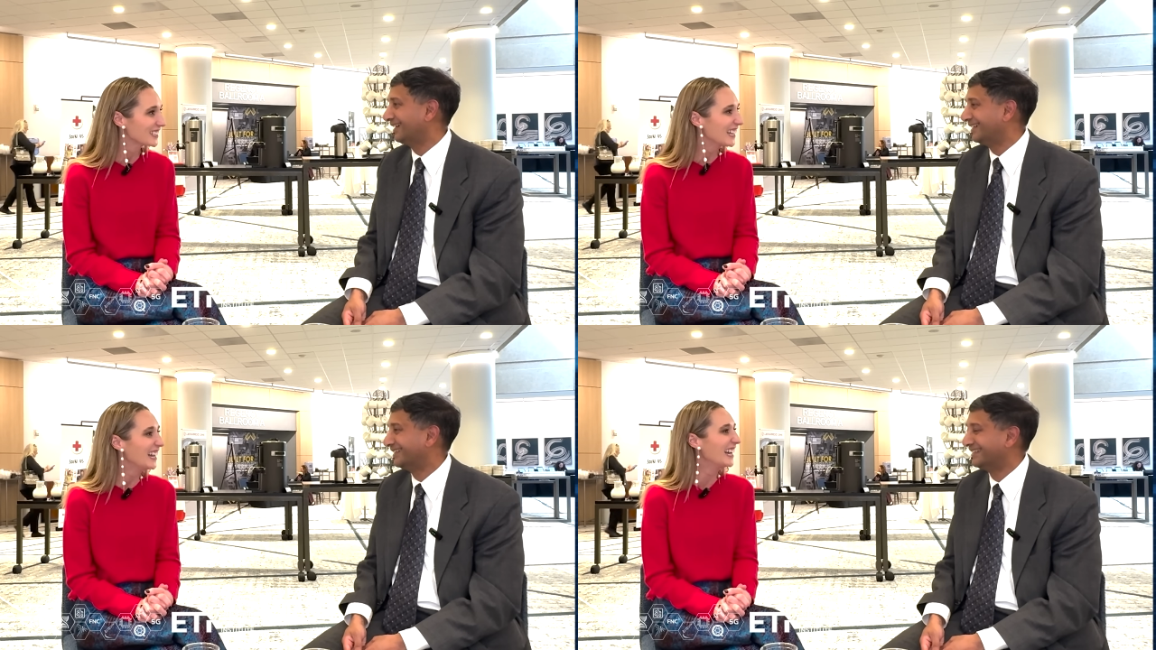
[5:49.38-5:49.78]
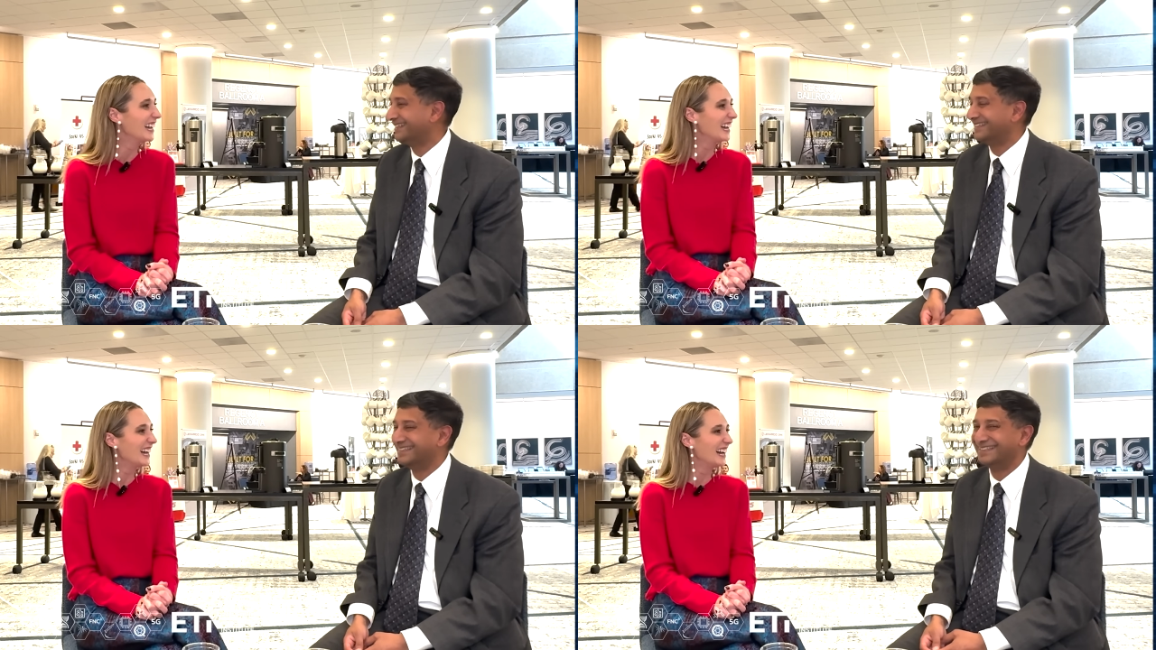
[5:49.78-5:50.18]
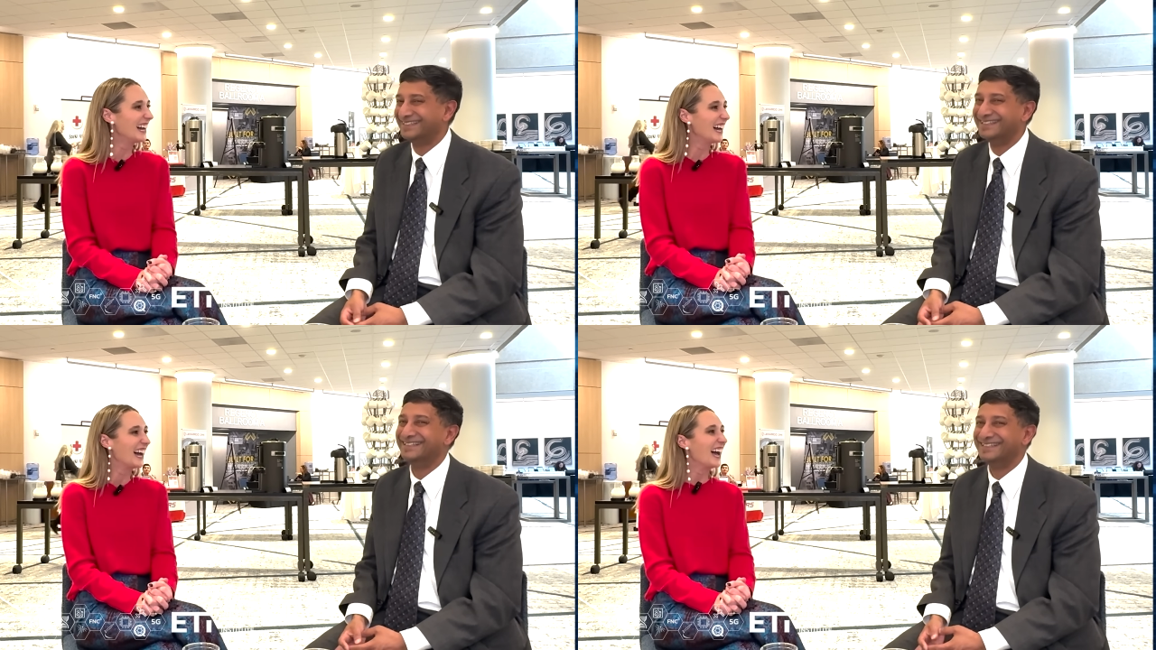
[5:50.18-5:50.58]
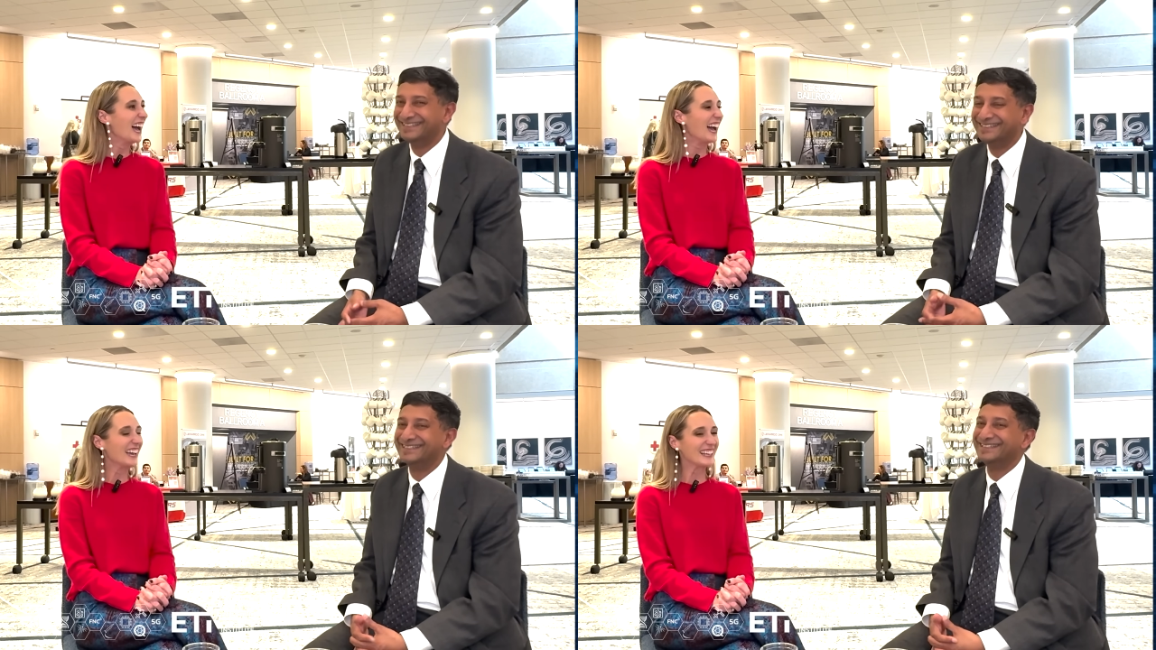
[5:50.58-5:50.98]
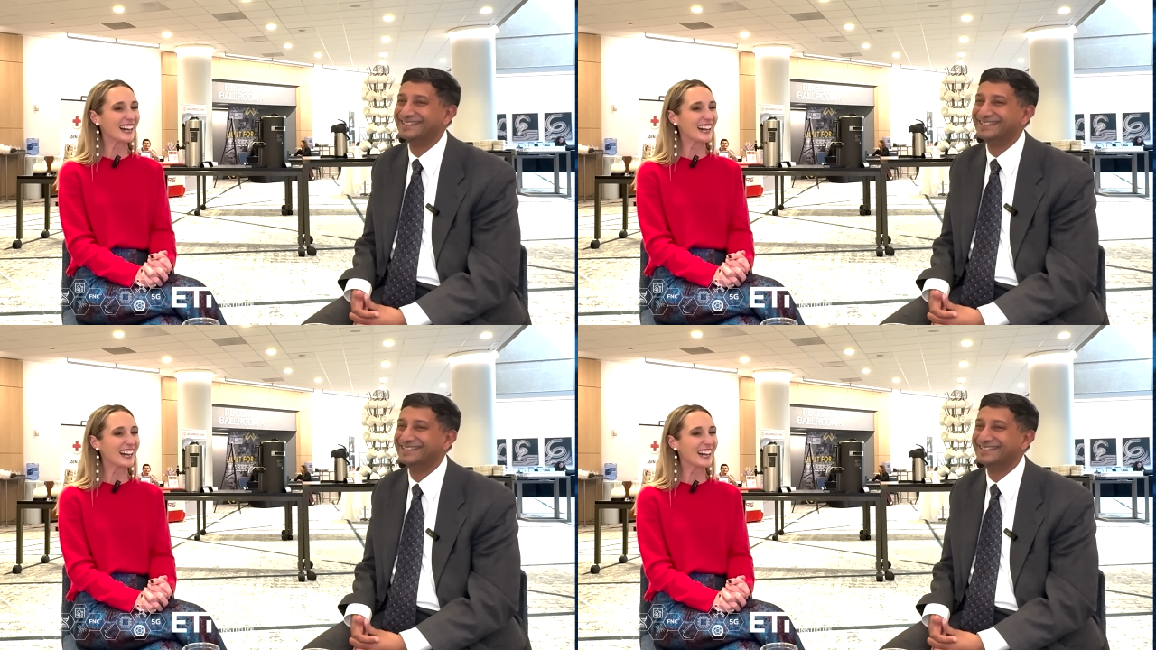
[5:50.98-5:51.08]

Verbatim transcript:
Speaker 1: and